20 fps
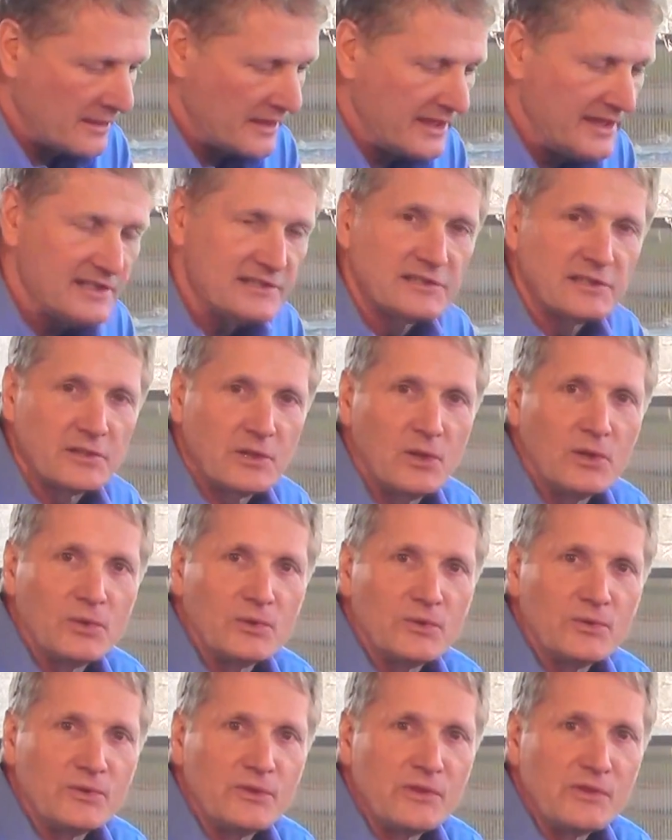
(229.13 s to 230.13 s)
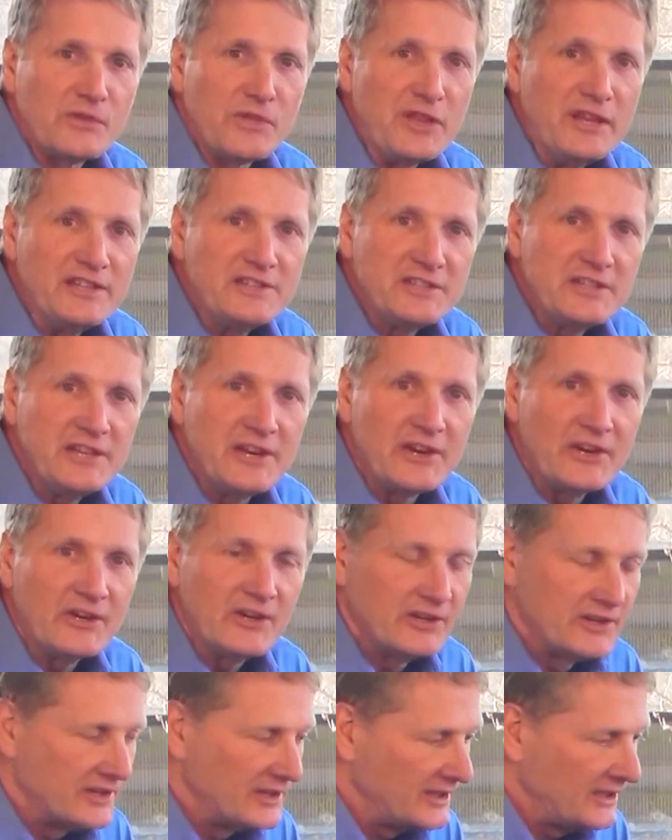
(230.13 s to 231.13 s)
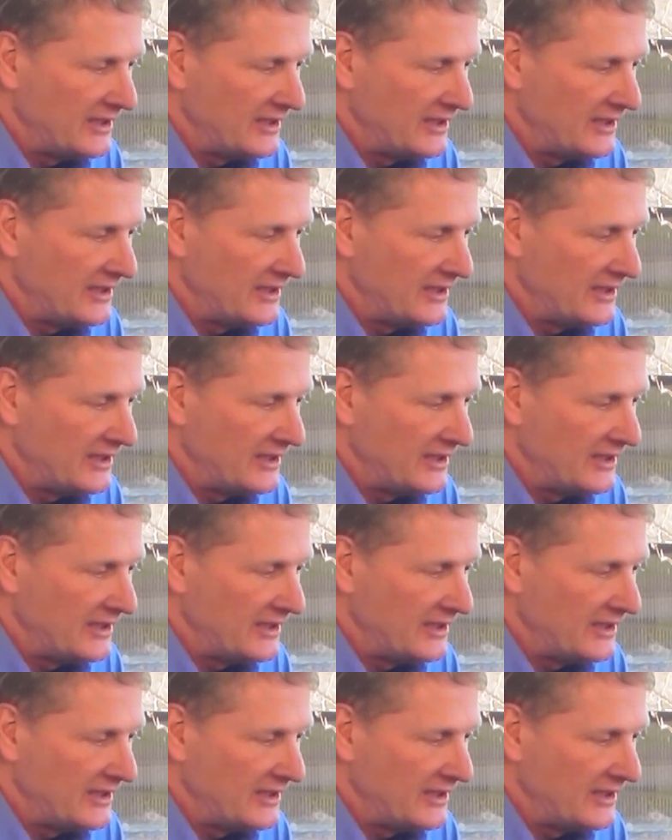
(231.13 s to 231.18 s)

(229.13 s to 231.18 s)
These little things here